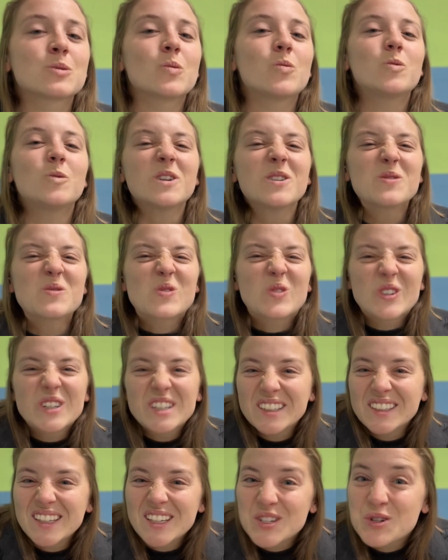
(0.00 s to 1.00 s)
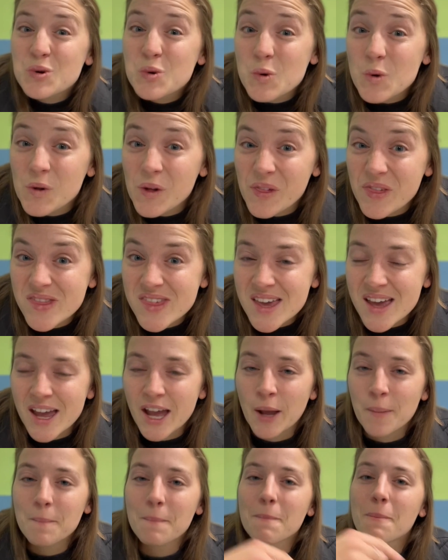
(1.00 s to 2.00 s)
one really cool
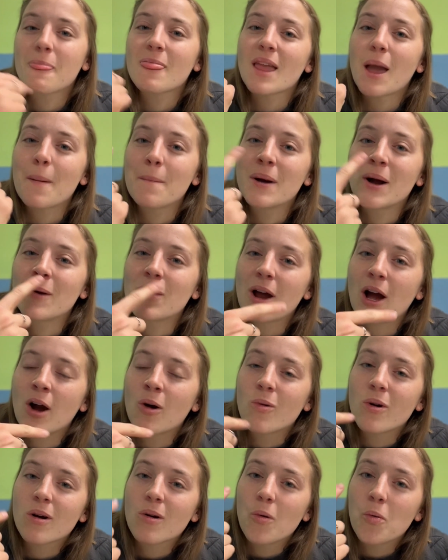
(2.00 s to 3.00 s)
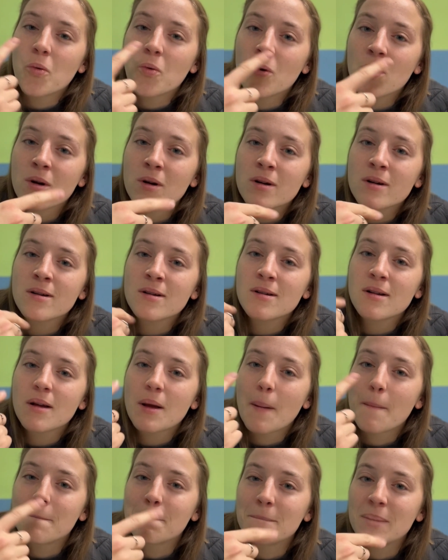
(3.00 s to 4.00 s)
thing about our
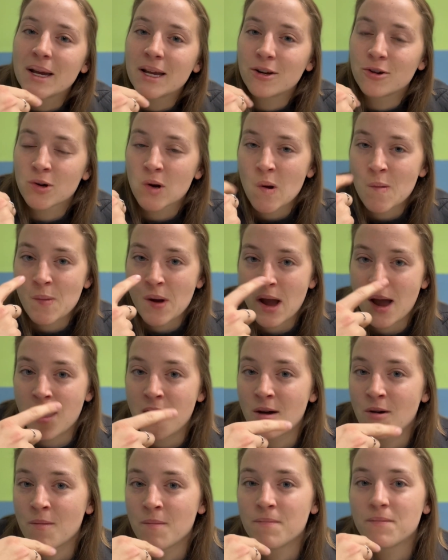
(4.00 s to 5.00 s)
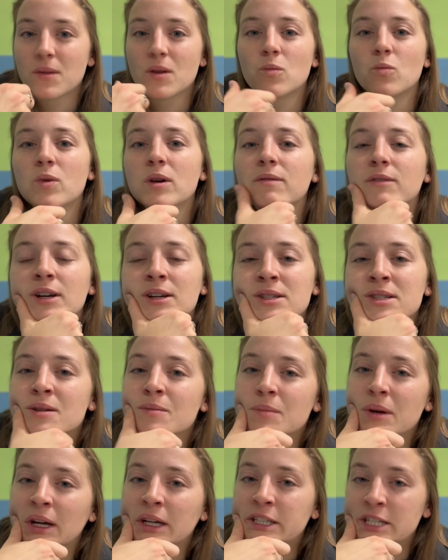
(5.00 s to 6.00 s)
oral microbiome. We've got
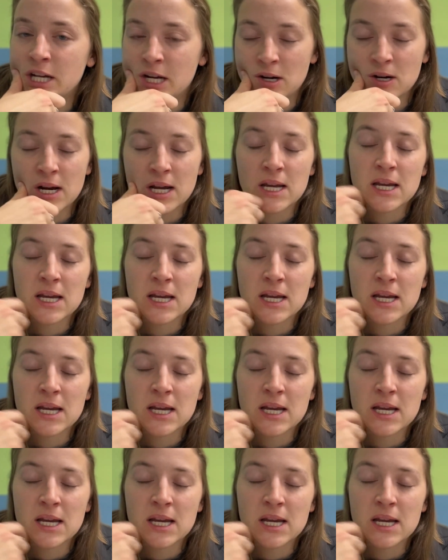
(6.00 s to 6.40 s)
some bacteria